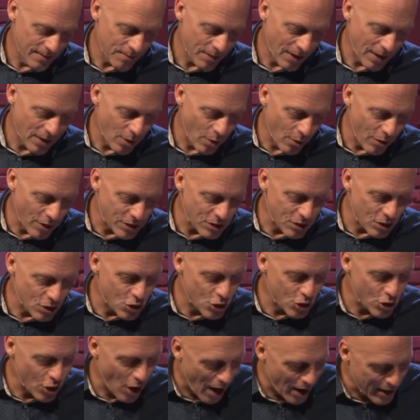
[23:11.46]
I know this is
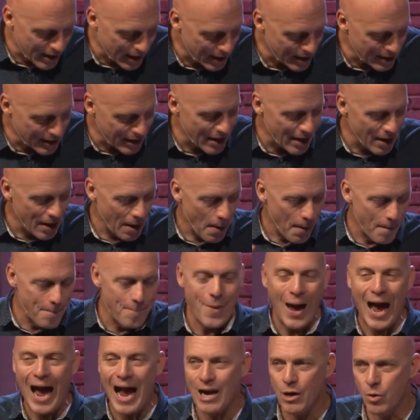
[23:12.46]
shockingly
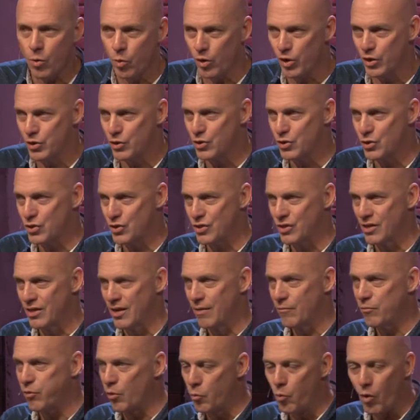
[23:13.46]
backwards
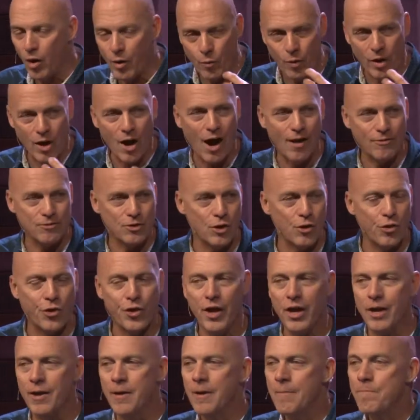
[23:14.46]
from what we often
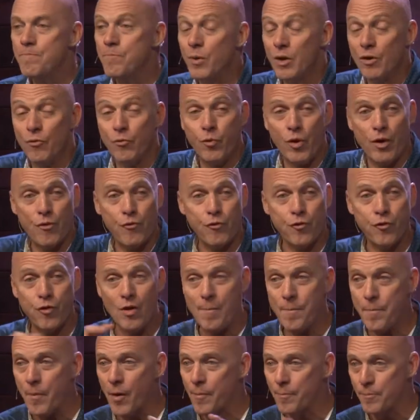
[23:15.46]
think, but if we
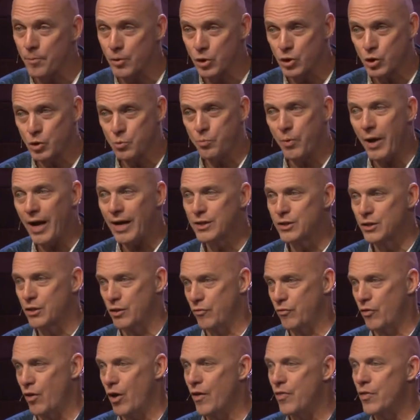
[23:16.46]
flip our
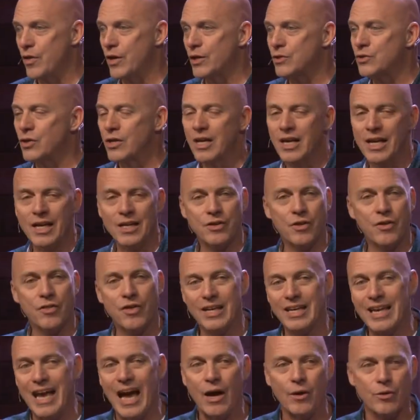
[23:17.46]
perspective on this into
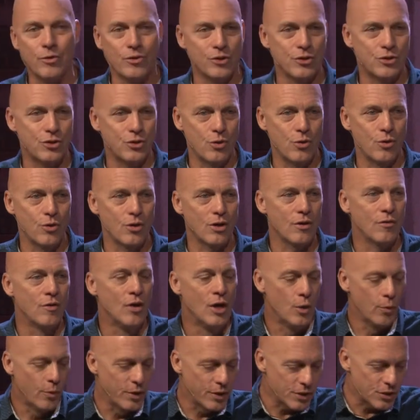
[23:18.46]
the counterintuitive,
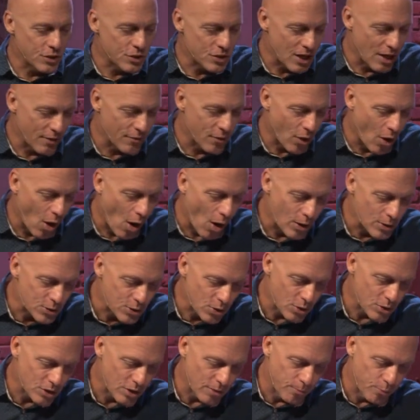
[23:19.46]
we discover all
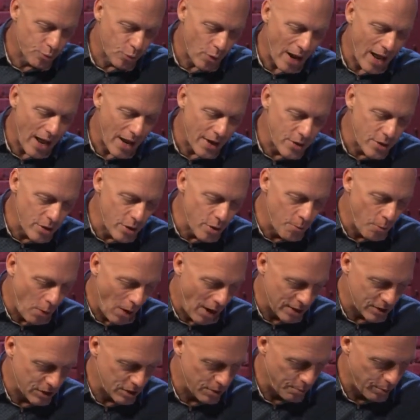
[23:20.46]
sorts of brand new
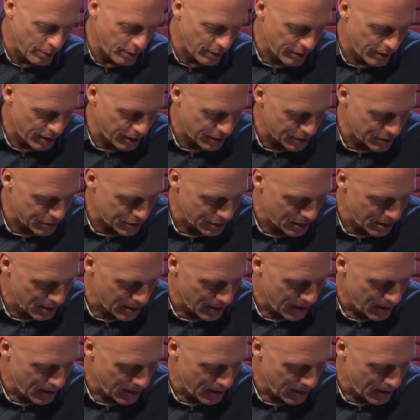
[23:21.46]
possibilities.